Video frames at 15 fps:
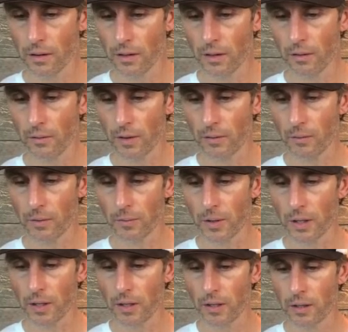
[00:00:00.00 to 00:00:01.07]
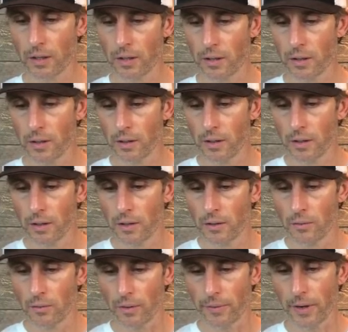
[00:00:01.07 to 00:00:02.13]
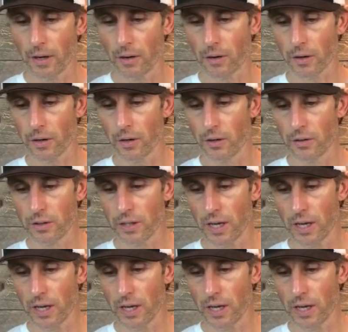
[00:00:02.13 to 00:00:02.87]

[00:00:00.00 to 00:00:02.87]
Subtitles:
think we had one more. Rodrigo Cruz,